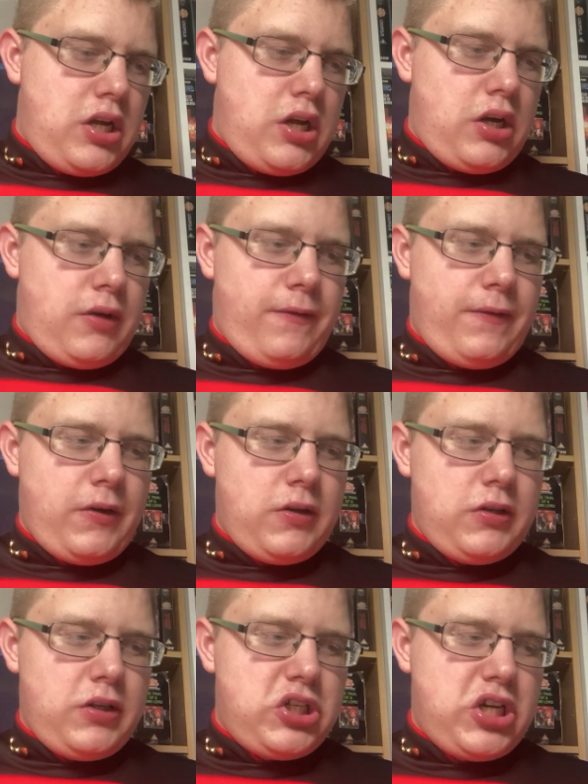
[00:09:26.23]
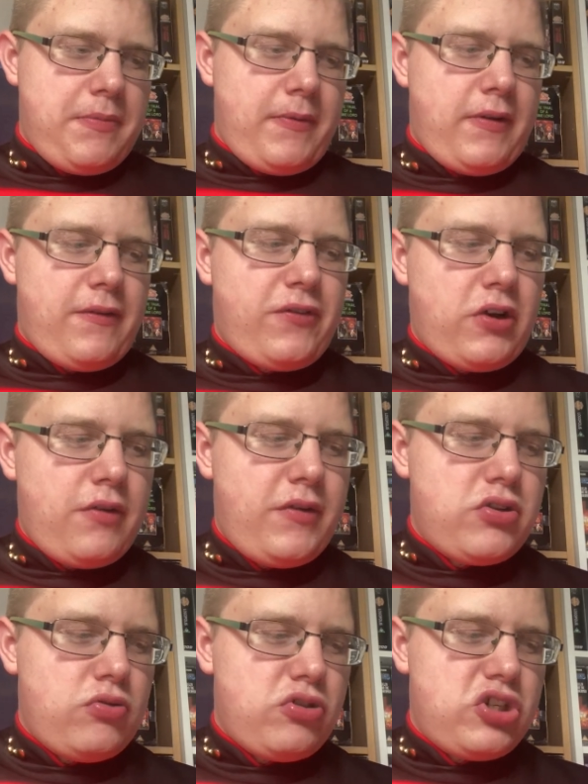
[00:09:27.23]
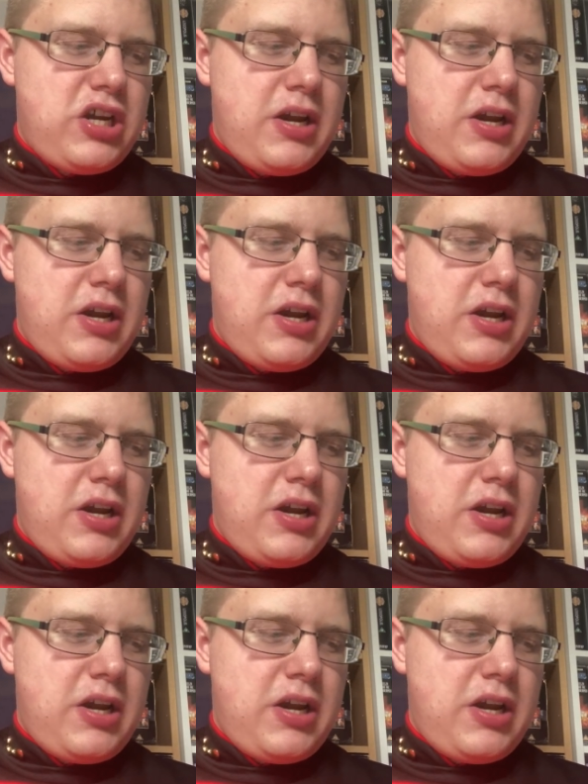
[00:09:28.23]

I can't think of the